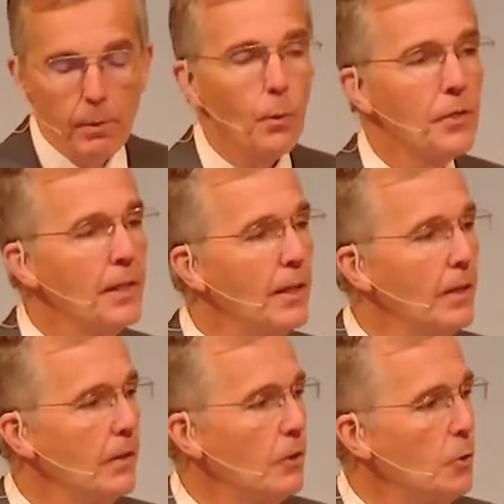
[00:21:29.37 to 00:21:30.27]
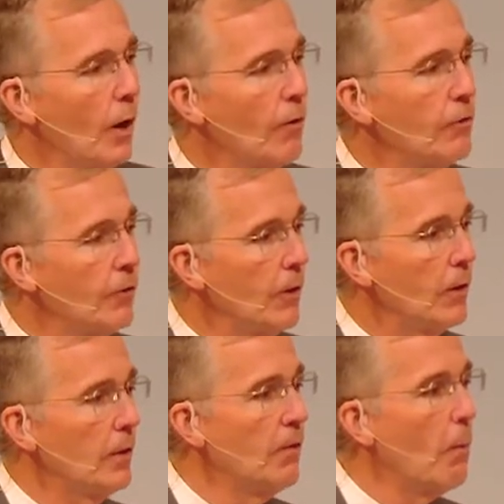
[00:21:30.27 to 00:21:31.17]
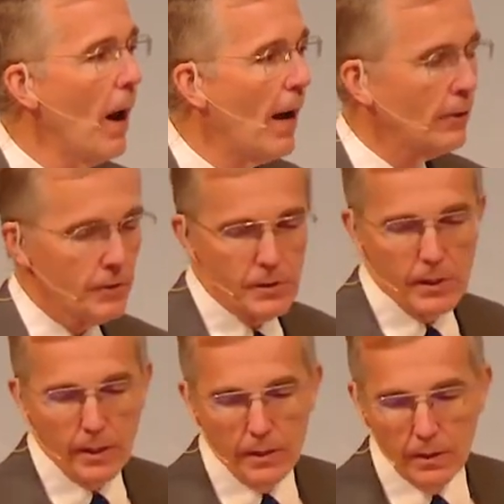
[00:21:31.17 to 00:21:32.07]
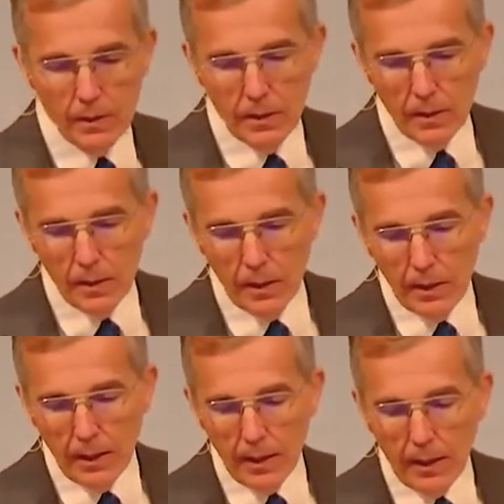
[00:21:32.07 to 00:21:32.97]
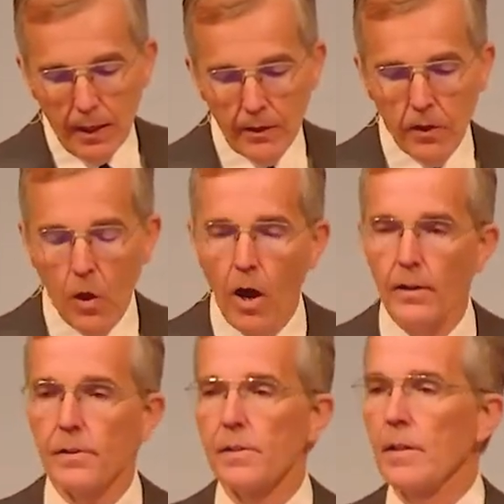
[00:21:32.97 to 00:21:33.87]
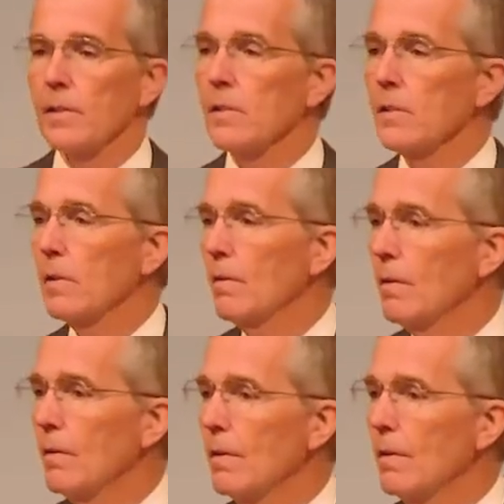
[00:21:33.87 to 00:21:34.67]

but within you are full of hypocrisy and lawlessness.